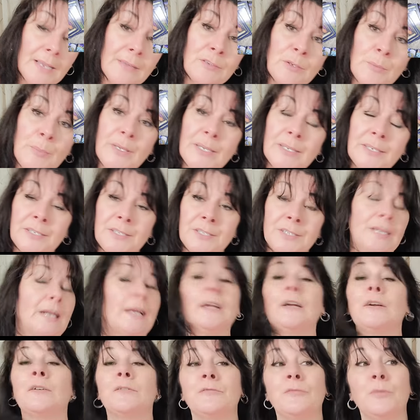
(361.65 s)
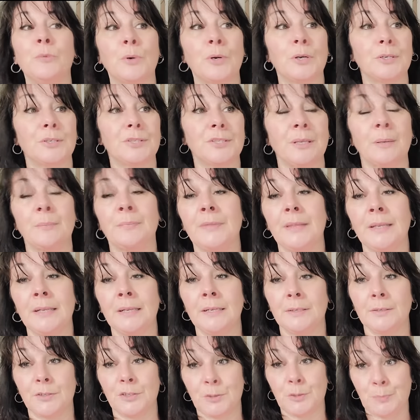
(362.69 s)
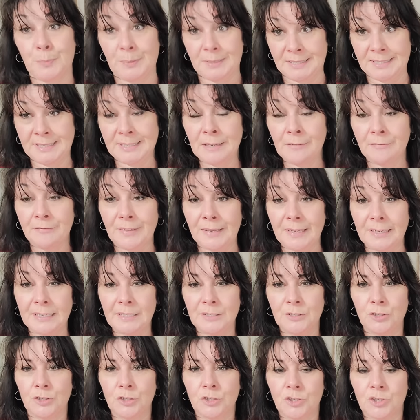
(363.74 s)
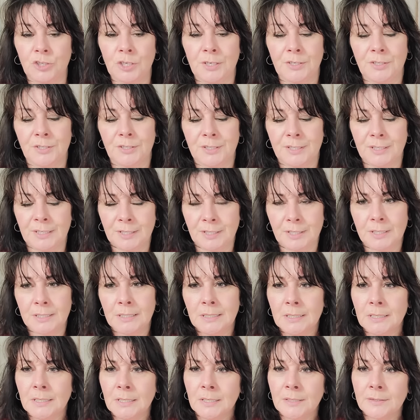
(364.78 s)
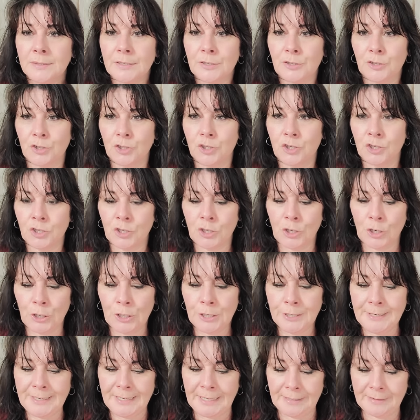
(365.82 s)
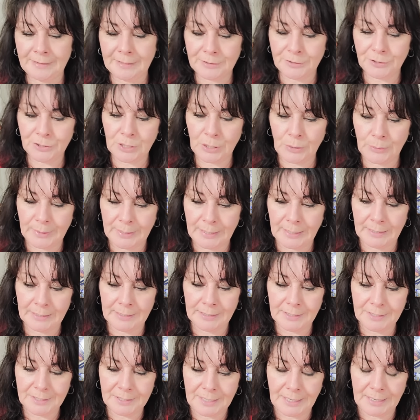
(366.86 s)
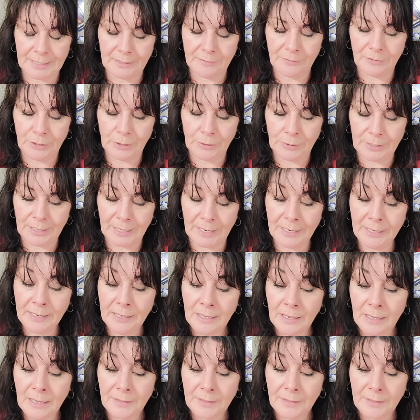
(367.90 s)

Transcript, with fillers: to be a desire for something specific. It's just this, this churning that's going on inside of you, okay?